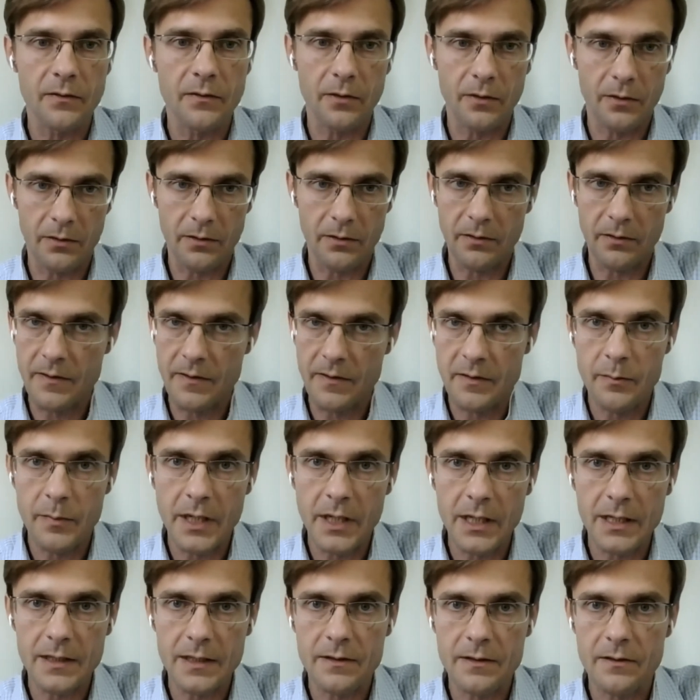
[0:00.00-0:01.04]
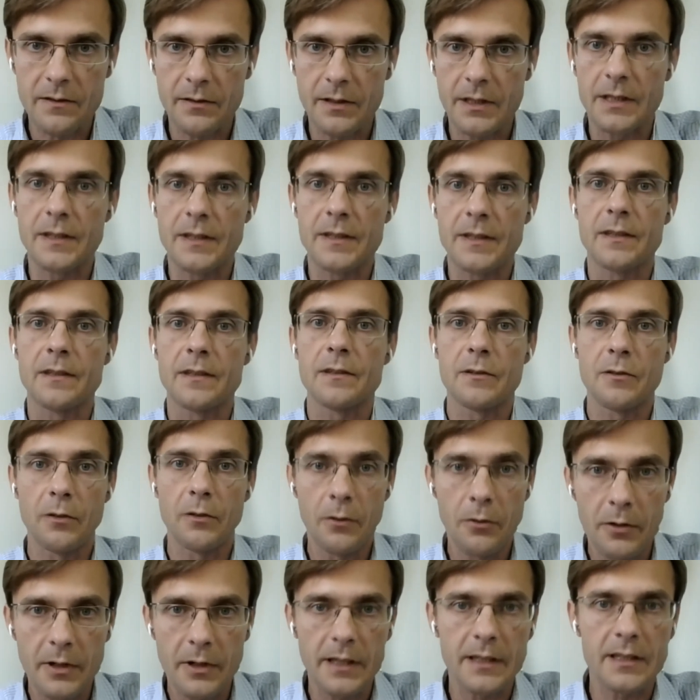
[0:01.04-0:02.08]
for the ministries to
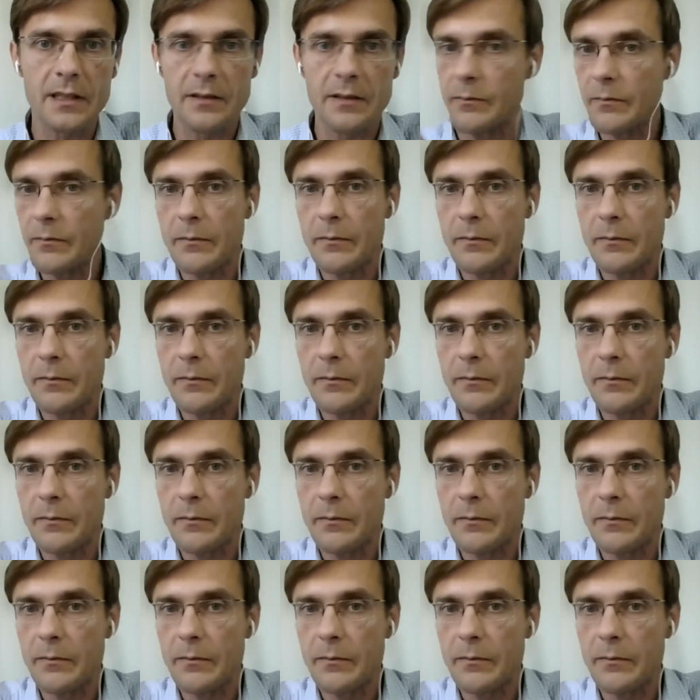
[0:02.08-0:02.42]
look at the